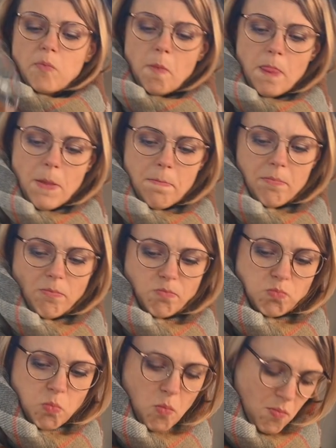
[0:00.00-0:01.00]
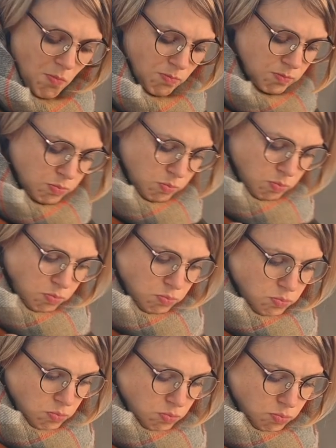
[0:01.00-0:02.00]
than the one where
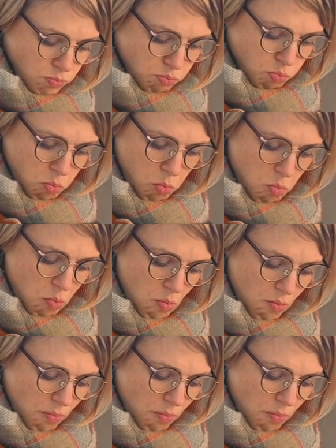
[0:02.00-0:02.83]
aftertaste fades within the